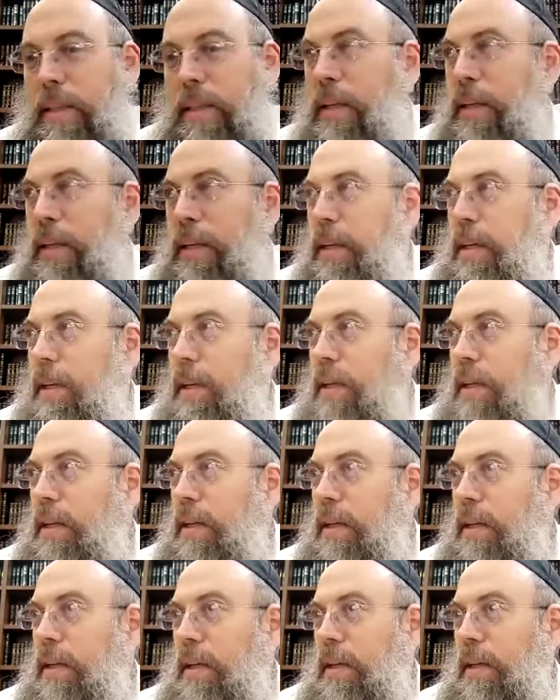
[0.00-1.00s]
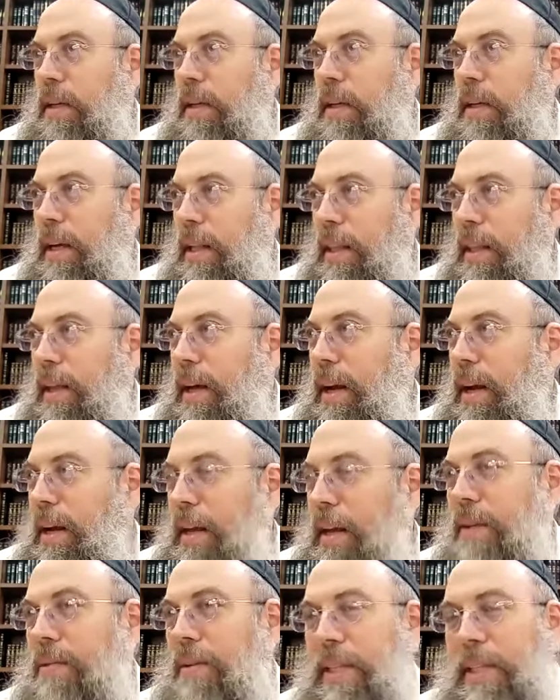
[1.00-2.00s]
it, he, that
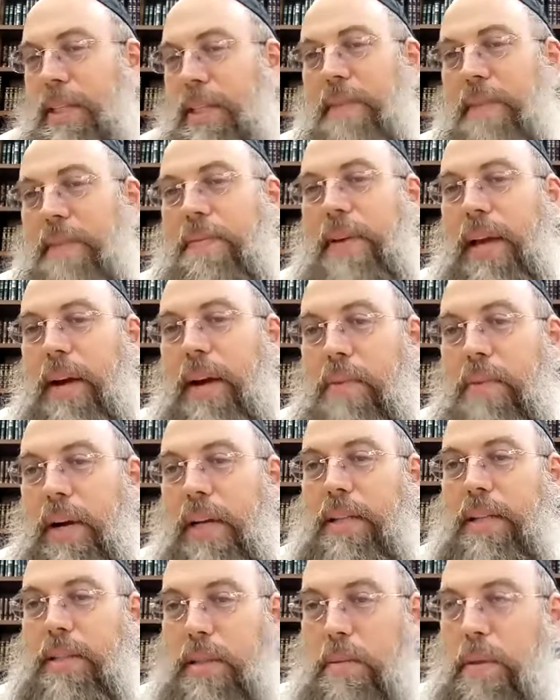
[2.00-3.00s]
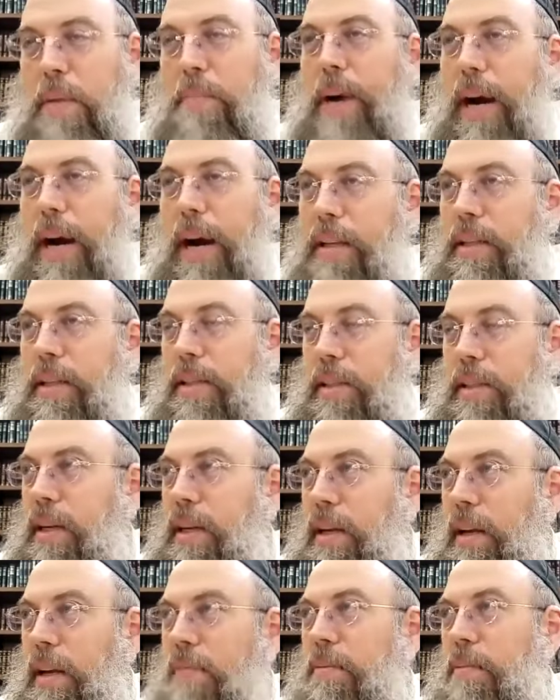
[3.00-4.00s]
he it's as if he had rights to be makdish
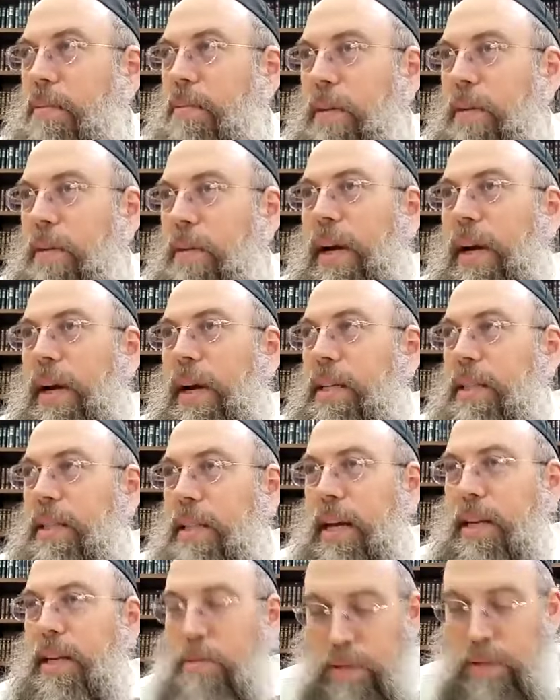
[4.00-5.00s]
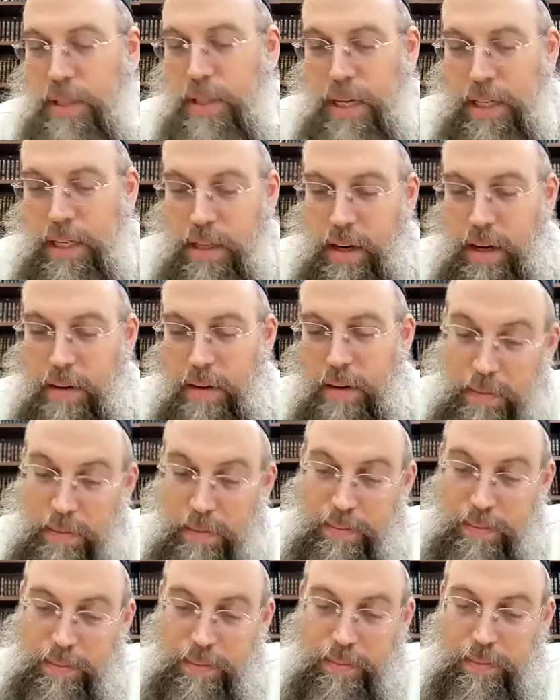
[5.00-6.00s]
it even before he actually has possession.
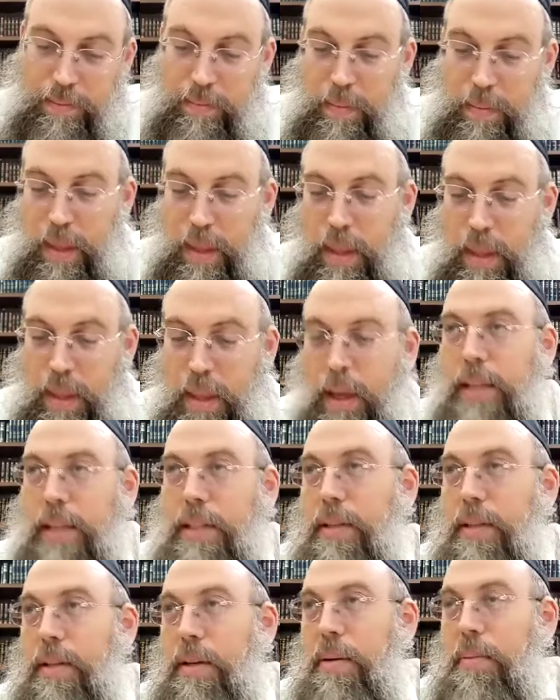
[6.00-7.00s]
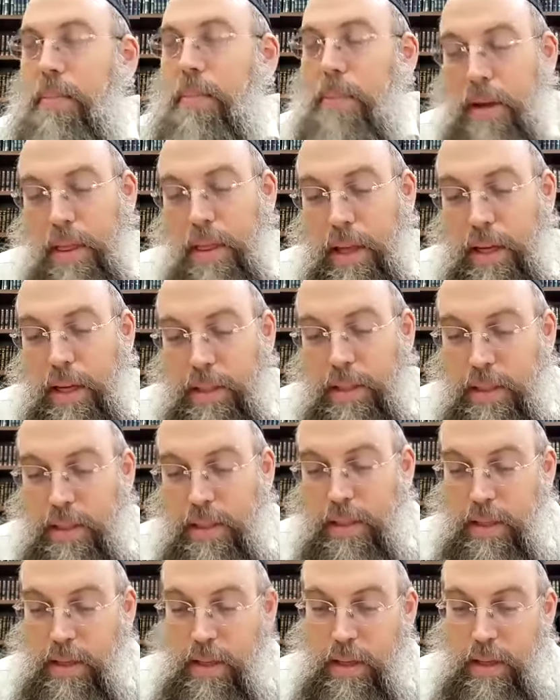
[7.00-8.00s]
That's the Gemara thinks.
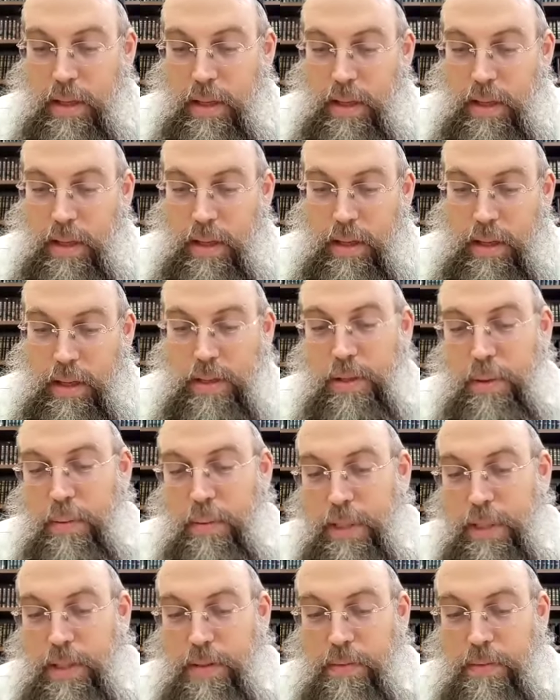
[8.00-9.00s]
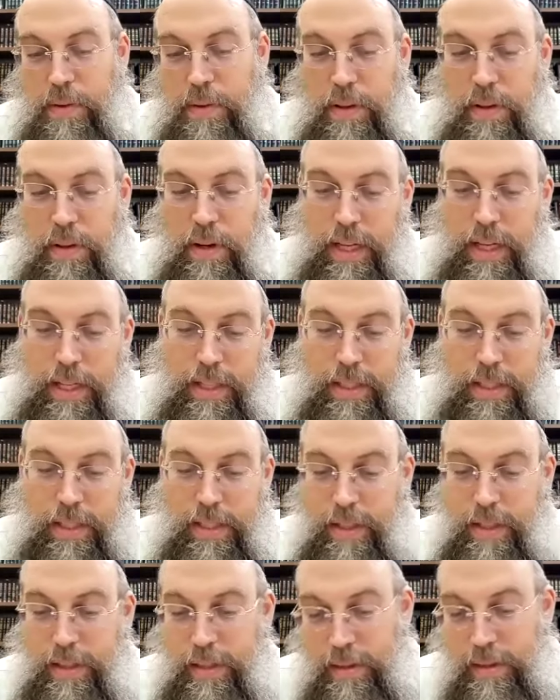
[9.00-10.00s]
There's two ways of learning this
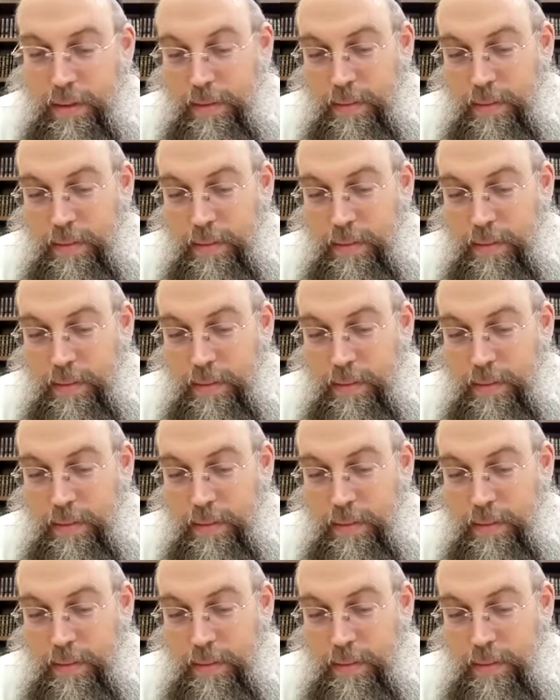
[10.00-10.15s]
and.